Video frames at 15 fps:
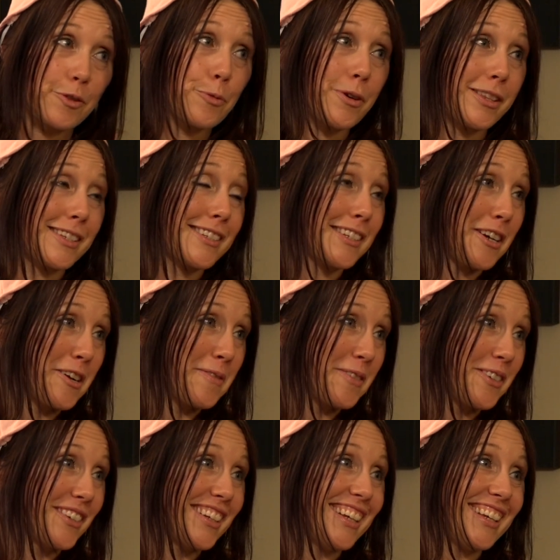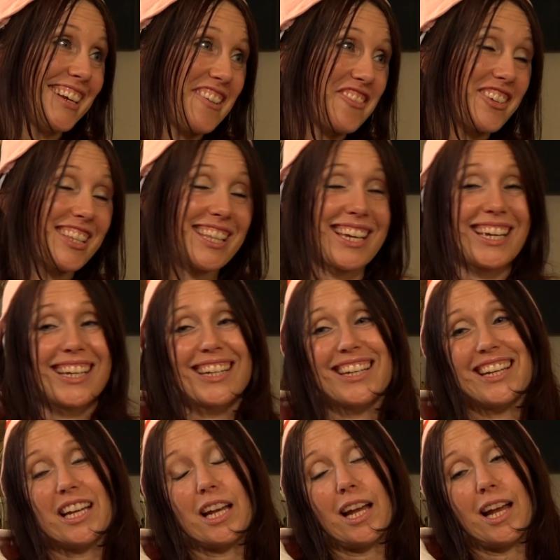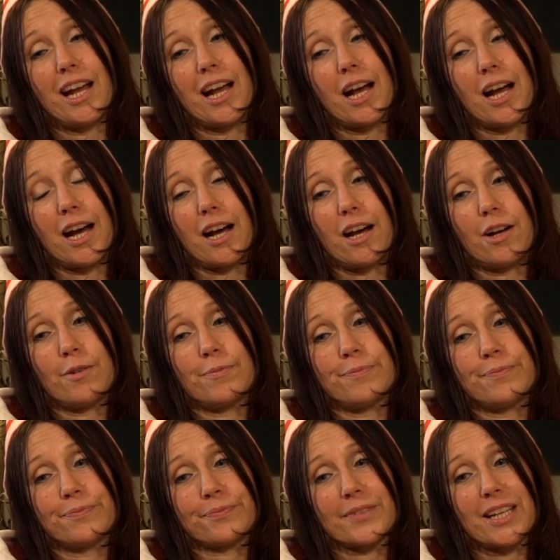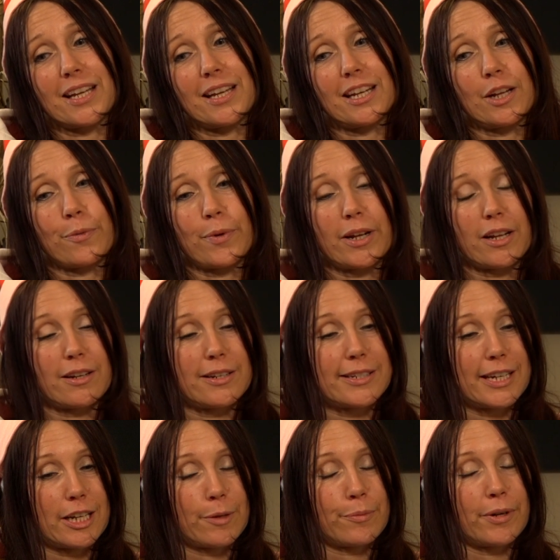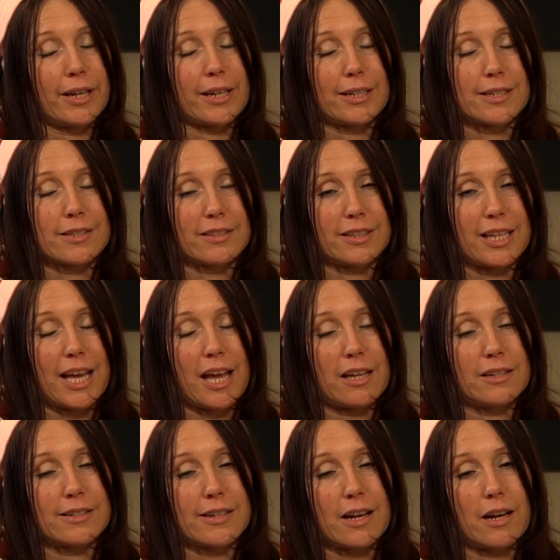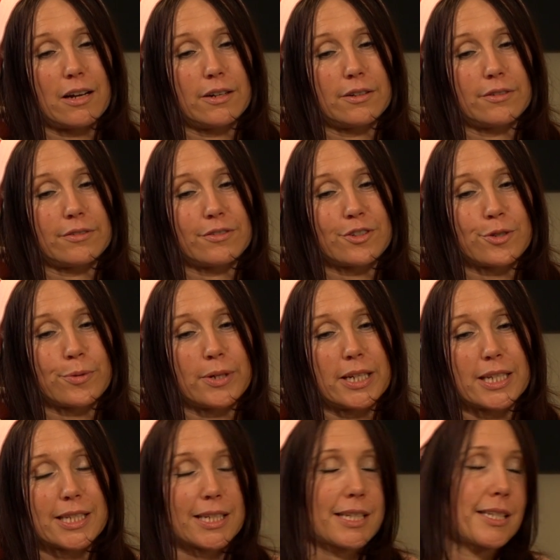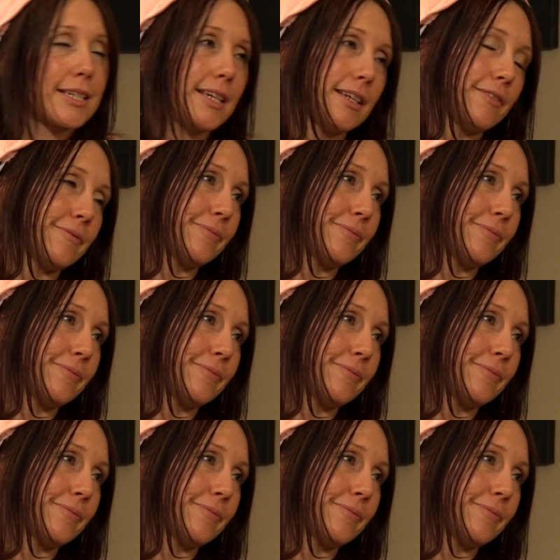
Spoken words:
with a ceremony and everything. Um, and I went on a dating break until the end of 2016.